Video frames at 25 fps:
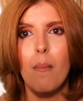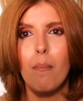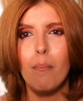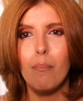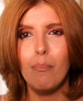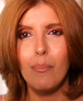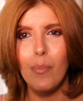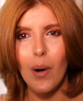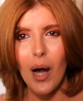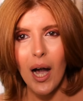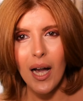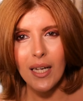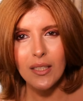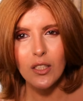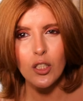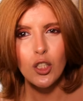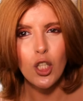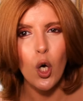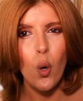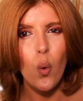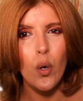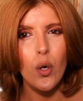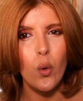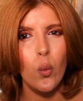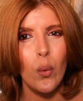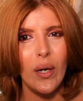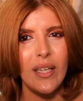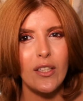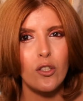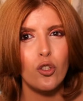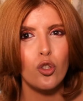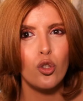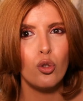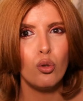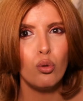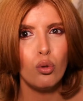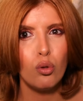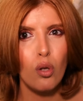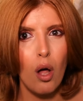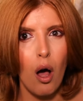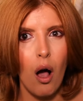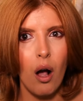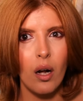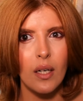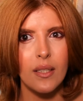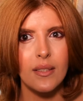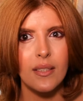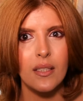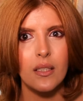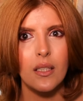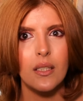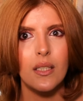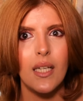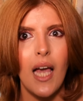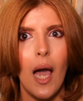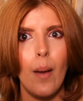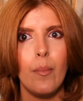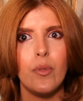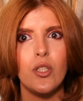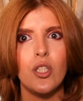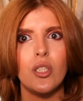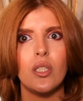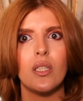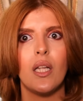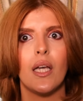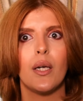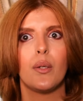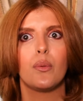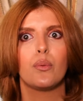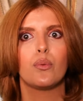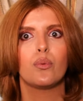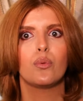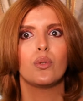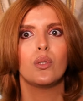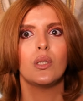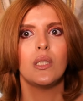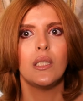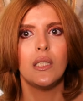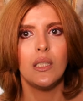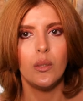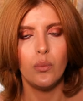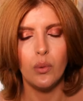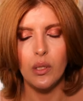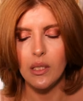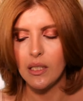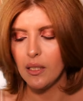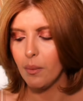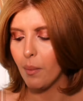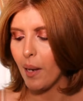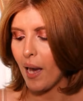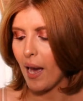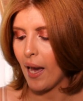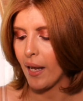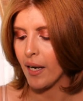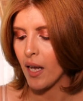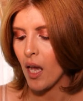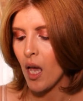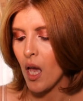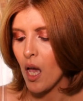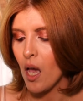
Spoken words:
But you don't want to wait too long until the damage is like really, really bad.